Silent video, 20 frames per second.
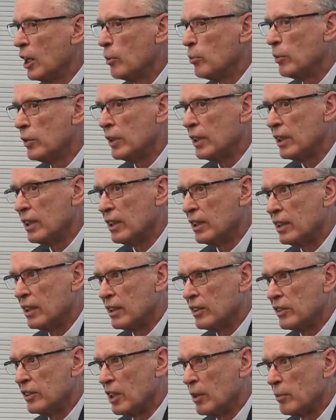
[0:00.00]
bring
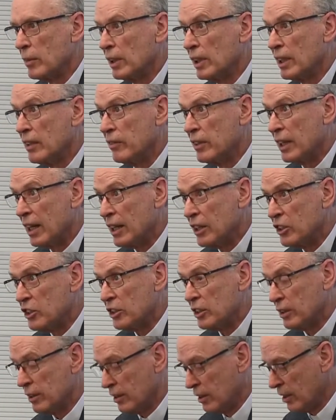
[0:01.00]
some
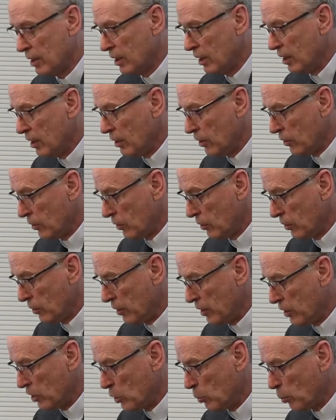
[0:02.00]
alleviation to
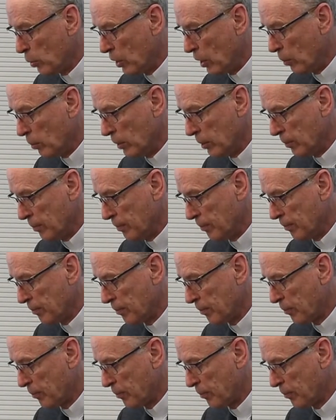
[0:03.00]
this problem.